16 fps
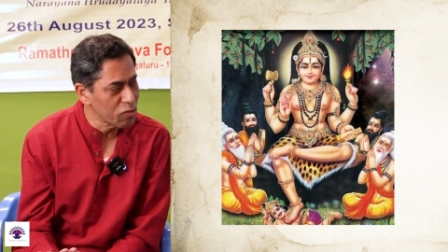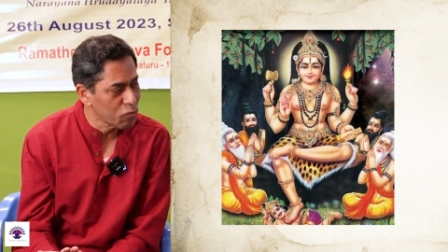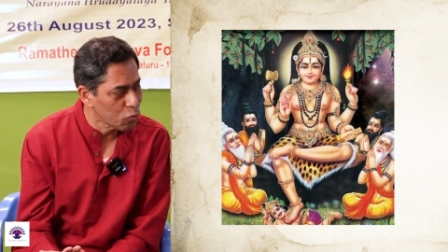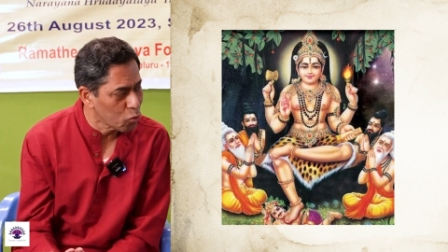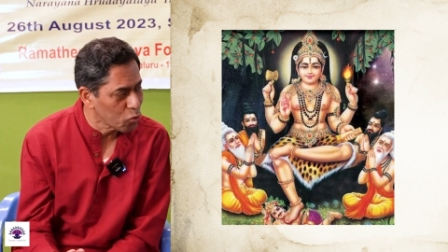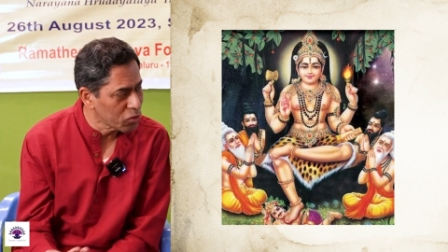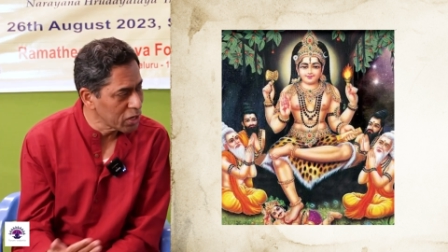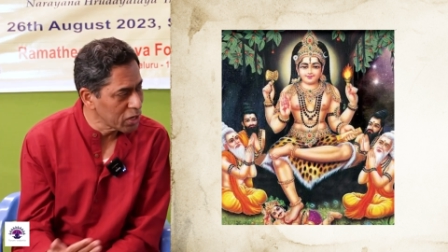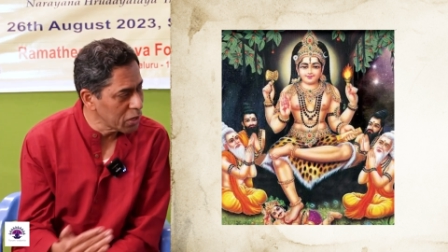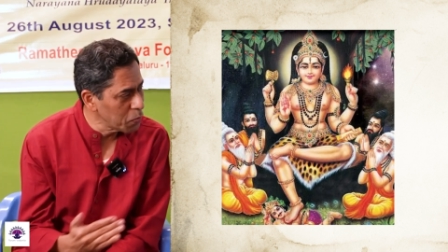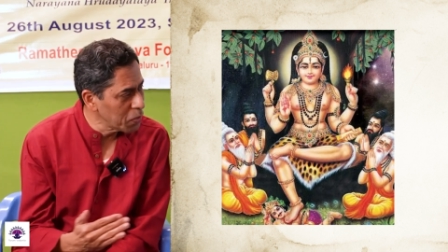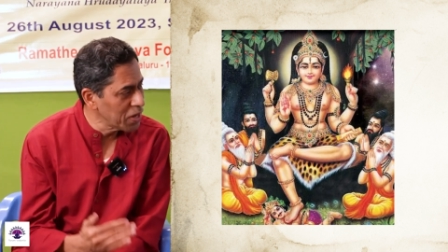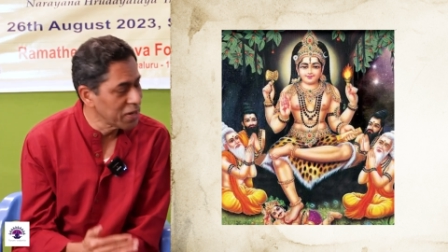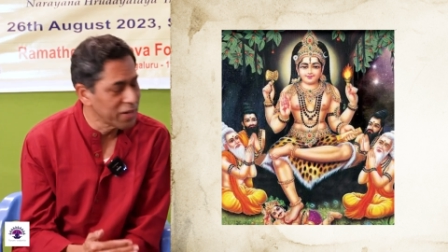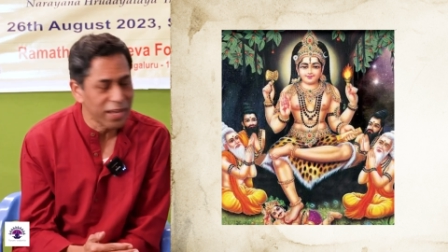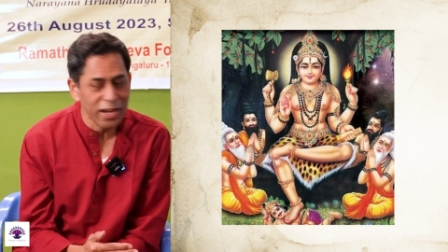Stotra
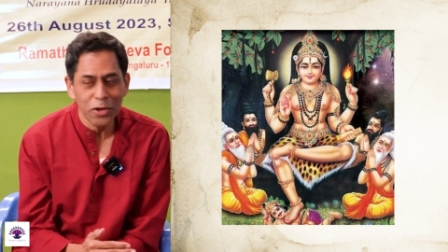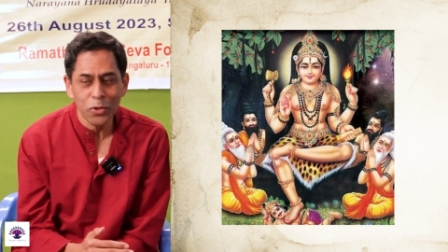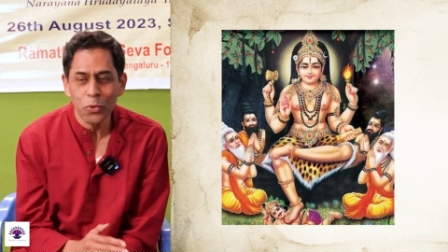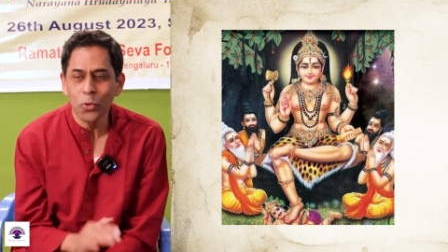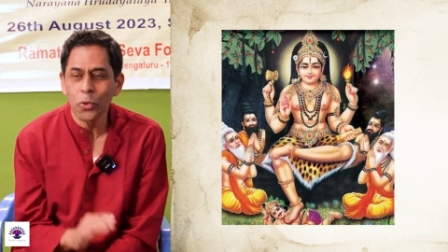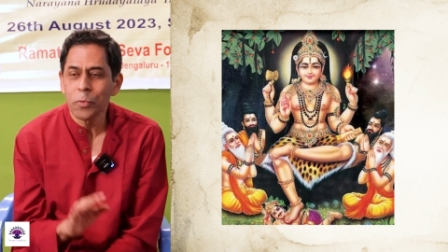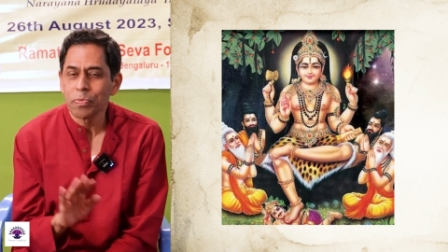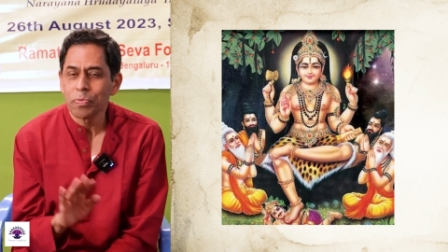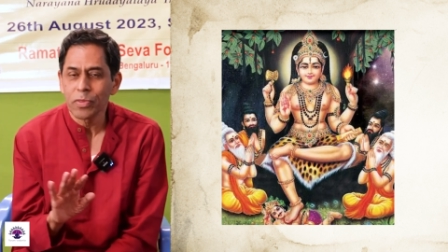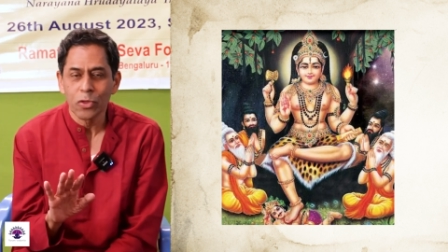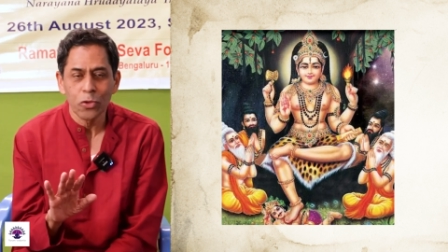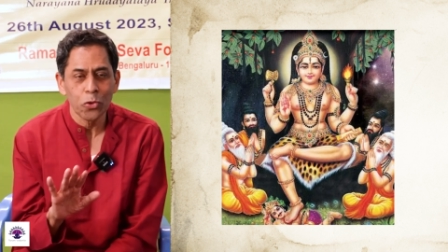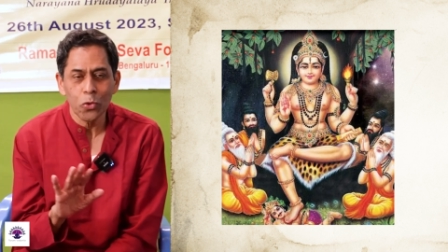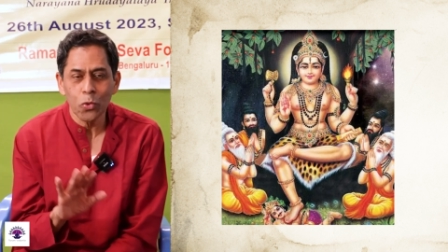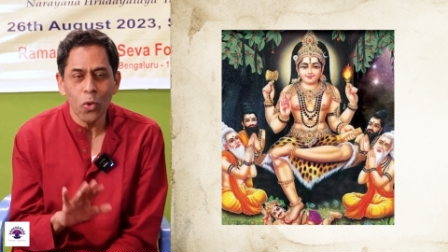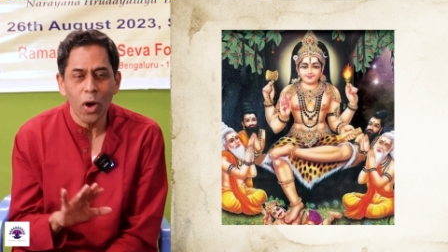will tell you,
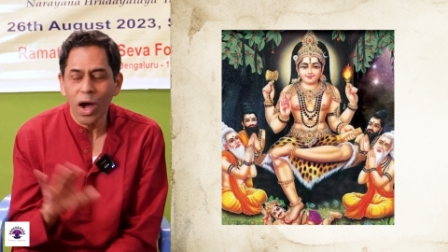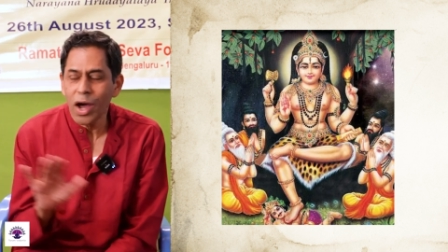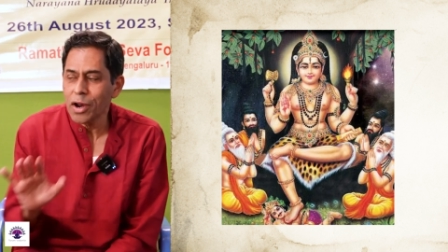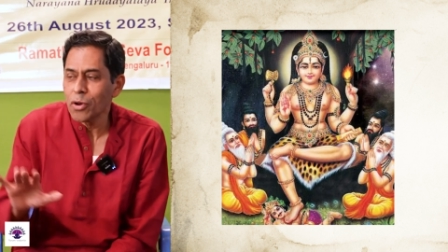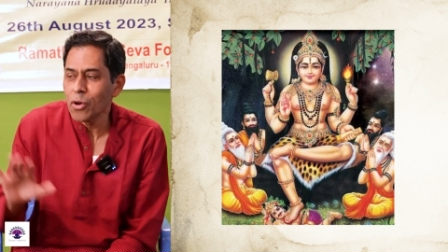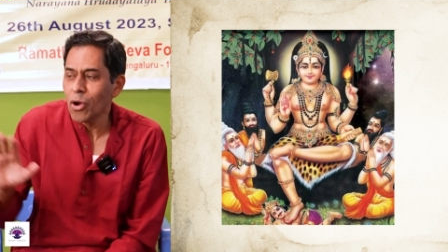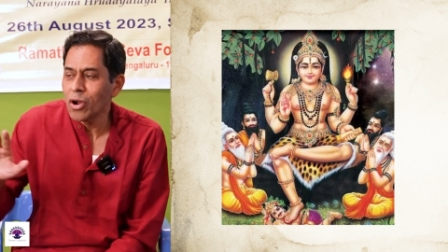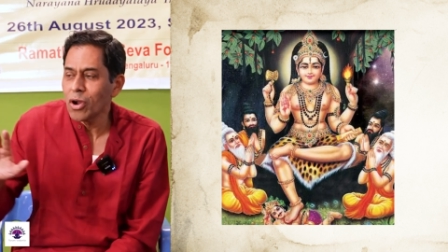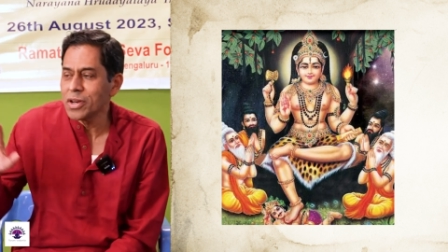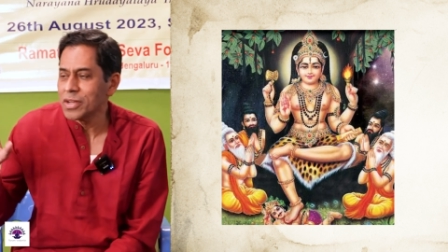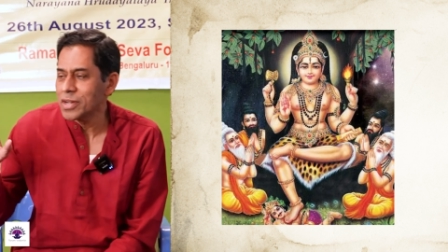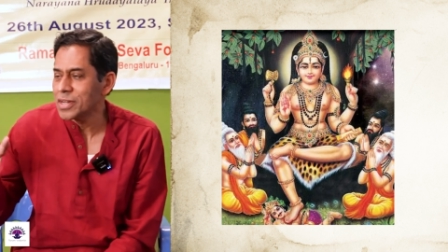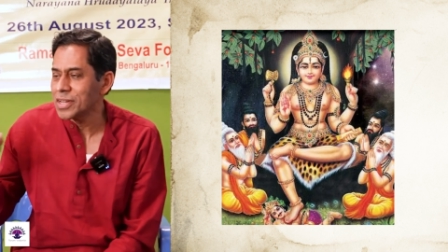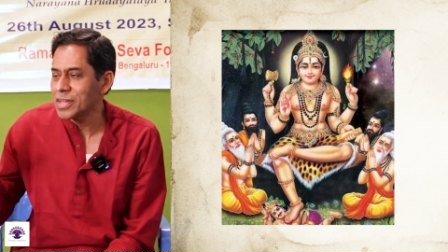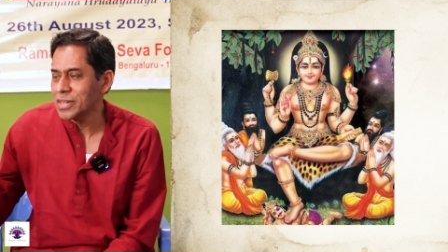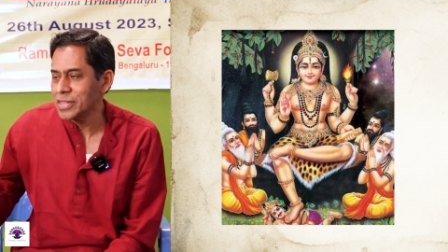you are not
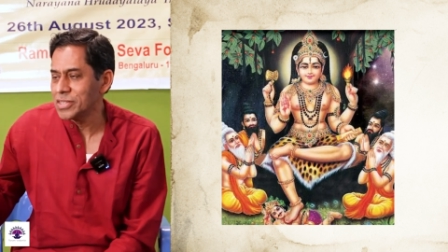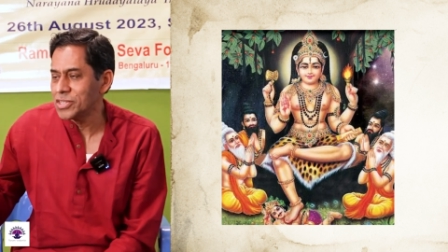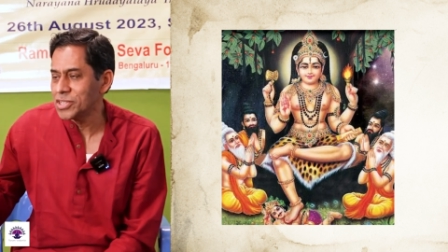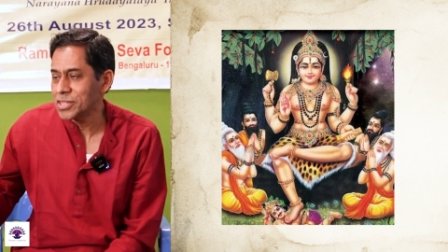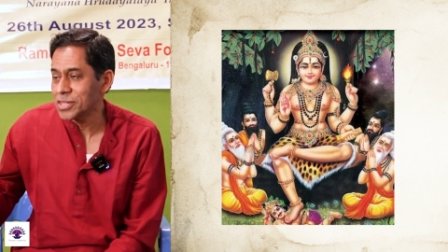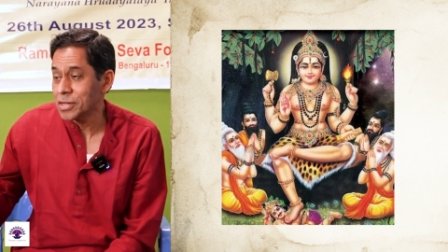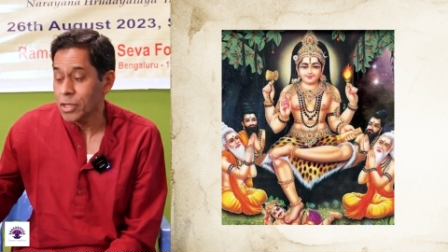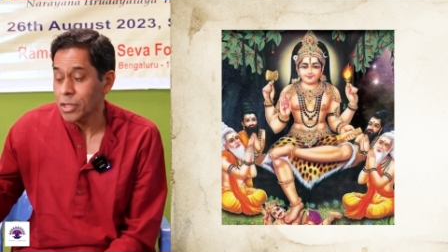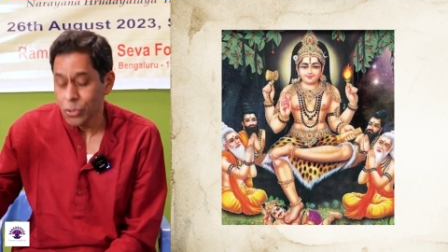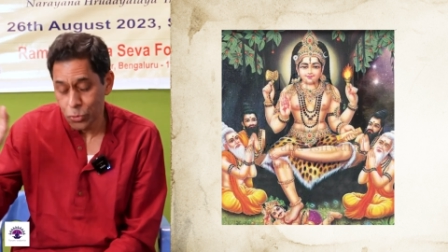a creature,